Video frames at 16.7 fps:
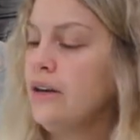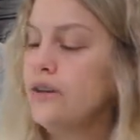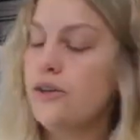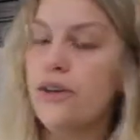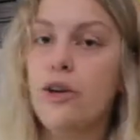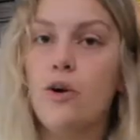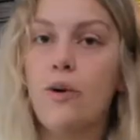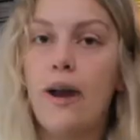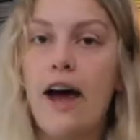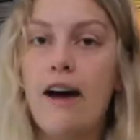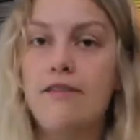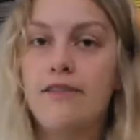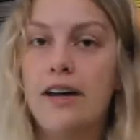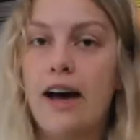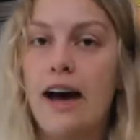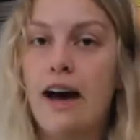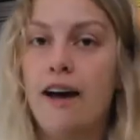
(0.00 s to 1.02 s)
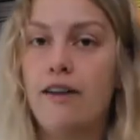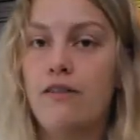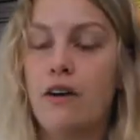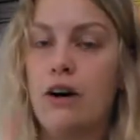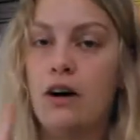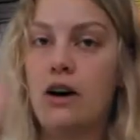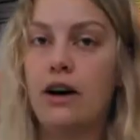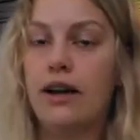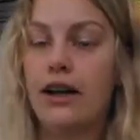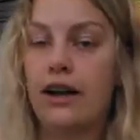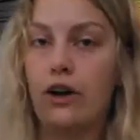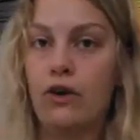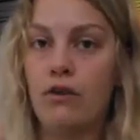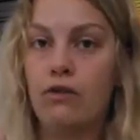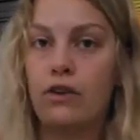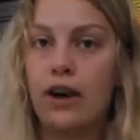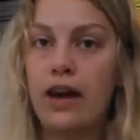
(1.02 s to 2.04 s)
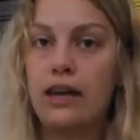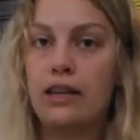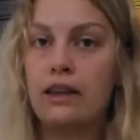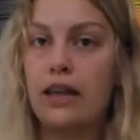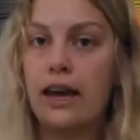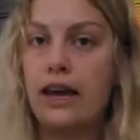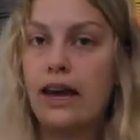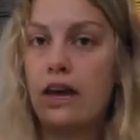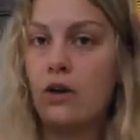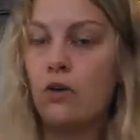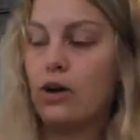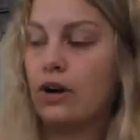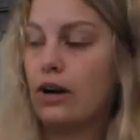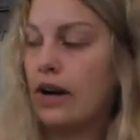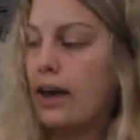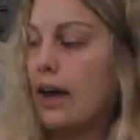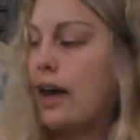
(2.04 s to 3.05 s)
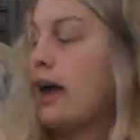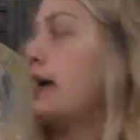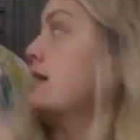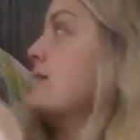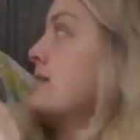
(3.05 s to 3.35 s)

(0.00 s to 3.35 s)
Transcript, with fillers: so you don't have to have on an overhead light or a